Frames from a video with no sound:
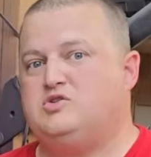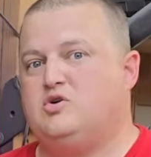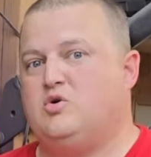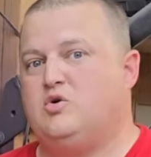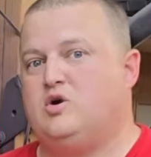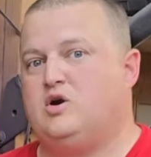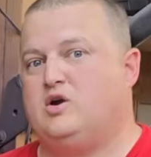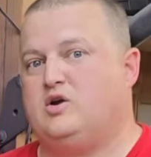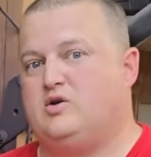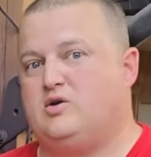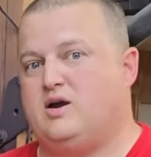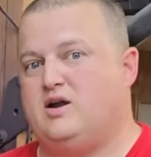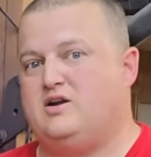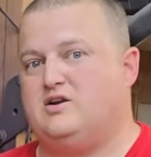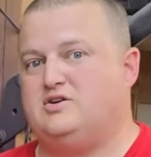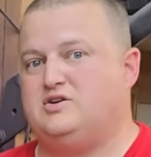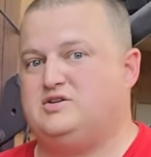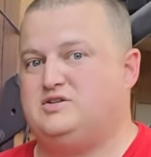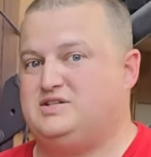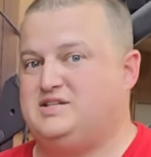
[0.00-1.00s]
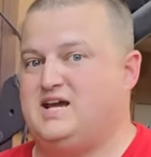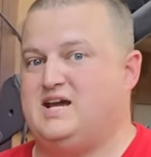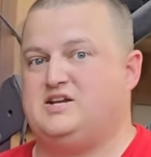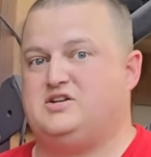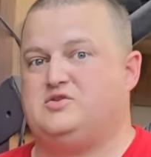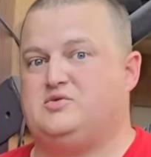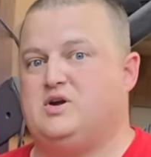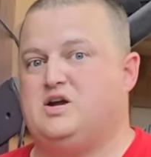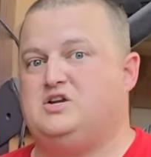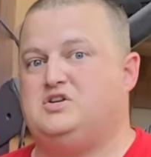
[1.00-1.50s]
or a greater
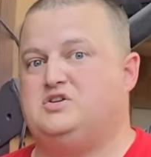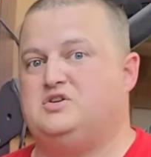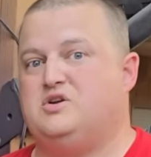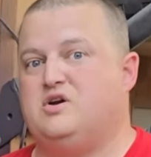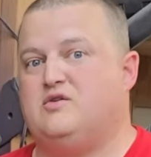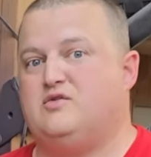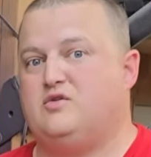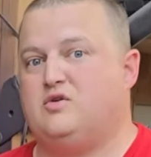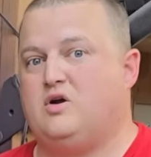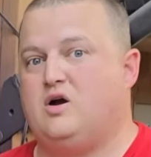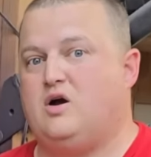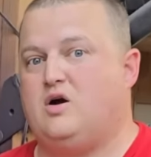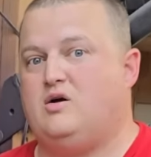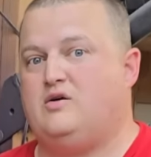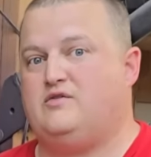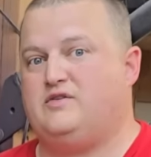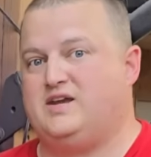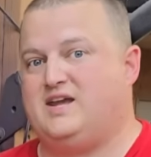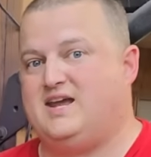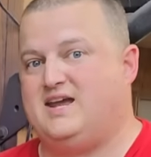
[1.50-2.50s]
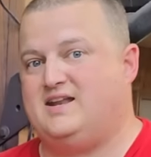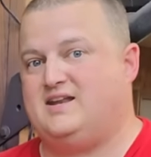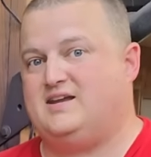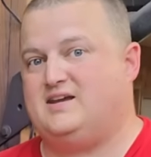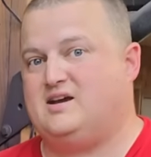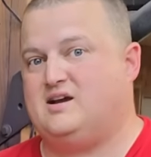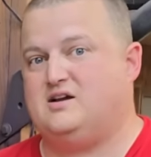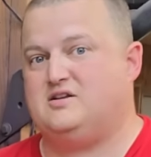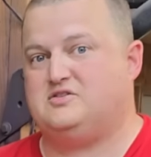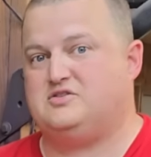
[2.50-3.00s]
saturation overall of the candy
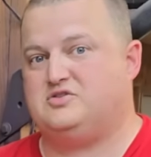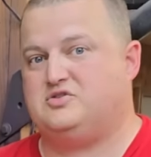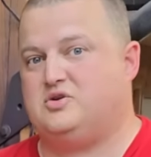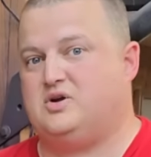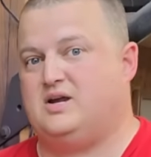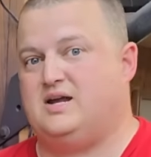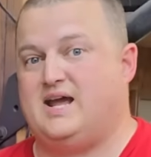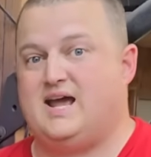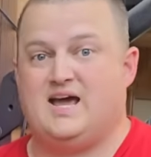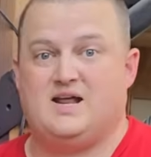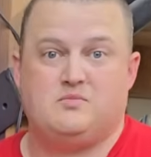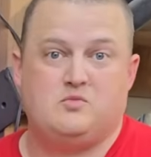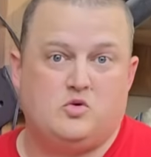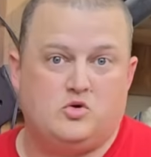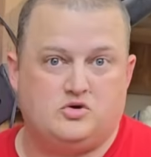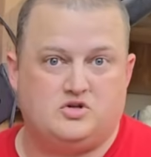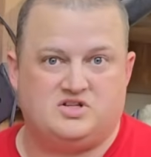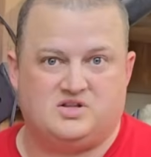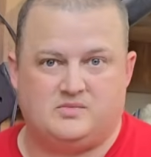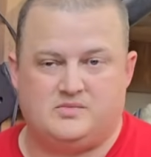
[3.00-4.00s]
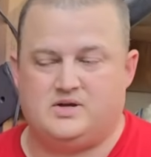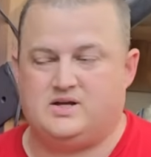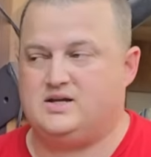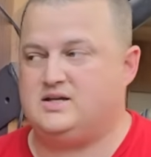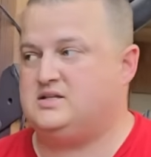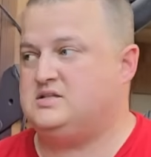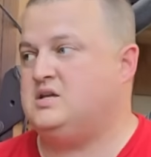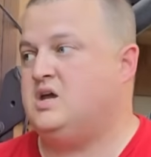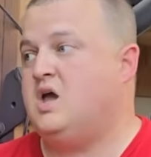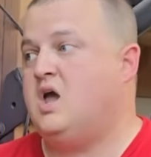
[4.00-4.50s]
concentrate, add more to the
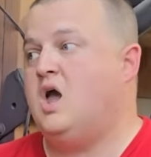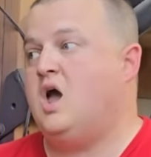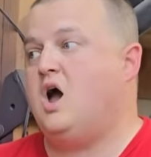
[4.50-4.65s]
mix.